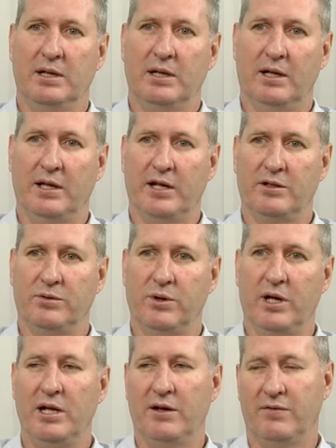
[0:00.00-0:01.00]
And that's
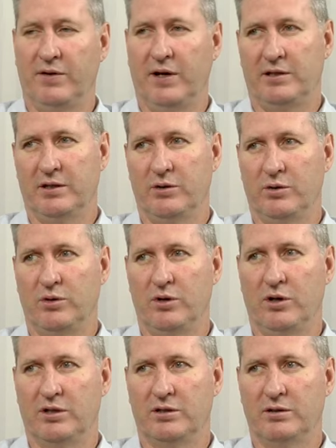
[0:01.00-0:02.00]
really affected
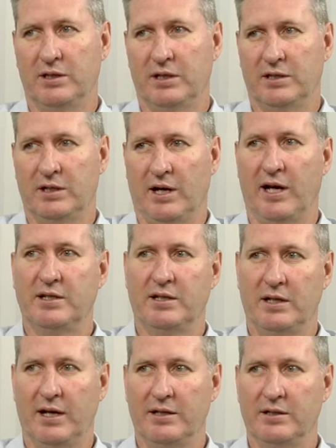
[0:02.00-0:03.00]
Newcastle. It's an
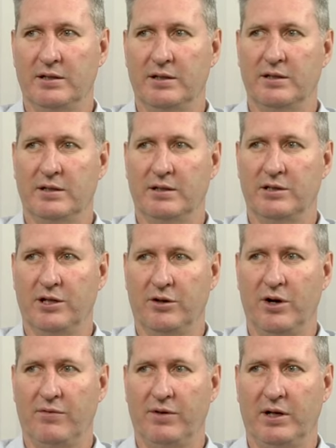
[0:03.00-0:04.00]
isolated
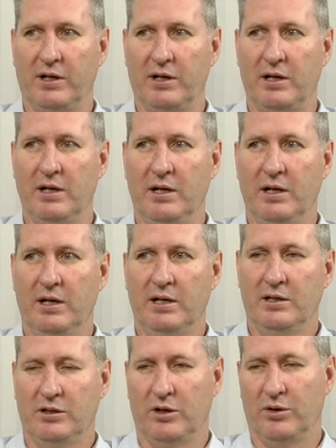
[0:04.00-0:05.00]
geographically,
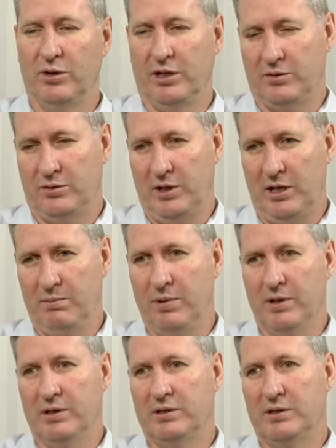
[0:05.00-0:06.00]
so it's really
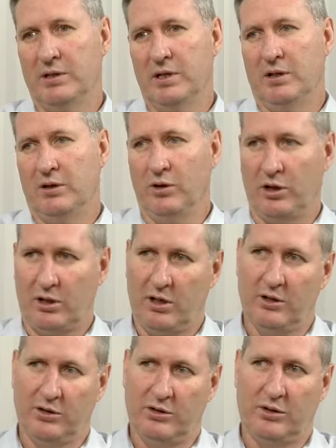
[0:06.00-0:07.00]
built not
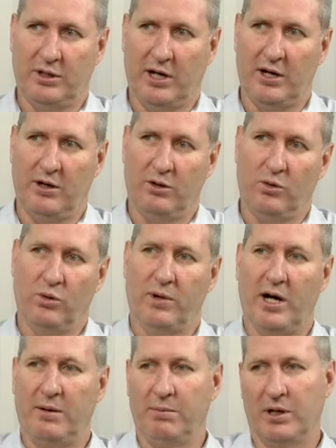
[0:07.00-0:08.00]
close to an iron ore
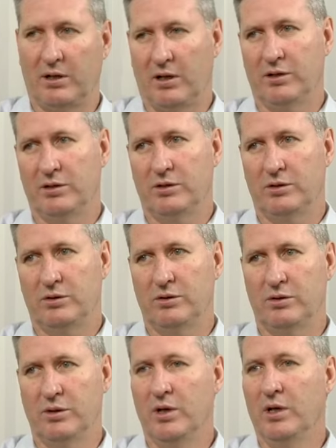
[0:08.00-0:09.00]
mine, but close
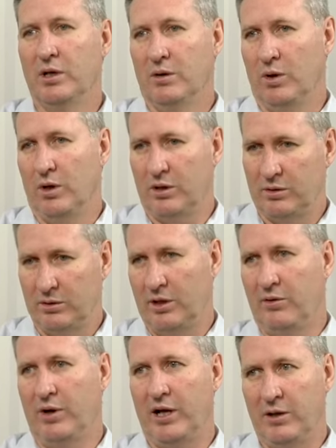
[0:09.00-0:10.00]
to, well,
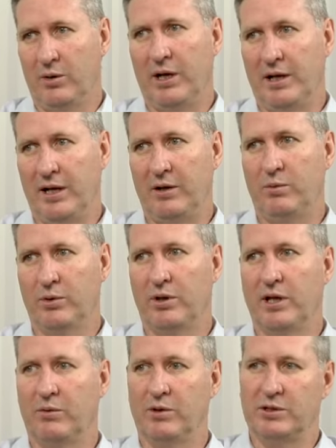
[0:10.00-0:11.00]
a railway
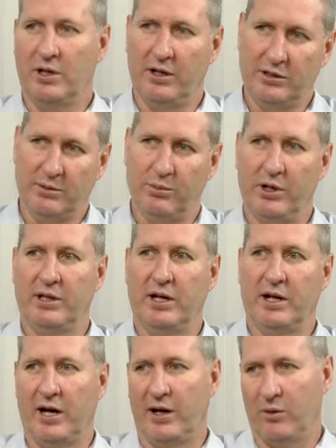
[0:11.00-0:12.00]
network that was going to bring
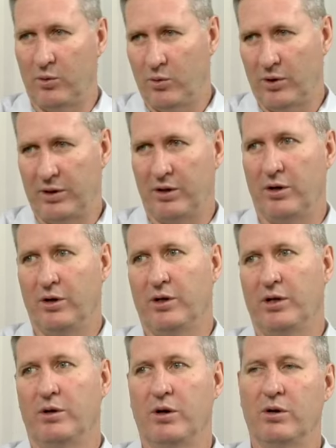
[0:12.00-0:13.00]
that iron ore and the
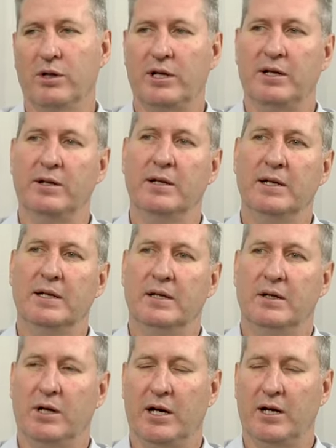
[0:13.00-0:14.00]
coking coal in,
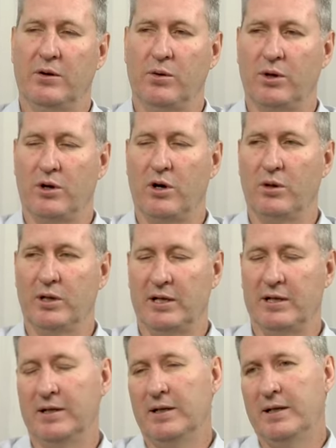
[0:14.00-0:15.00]
or the coal in,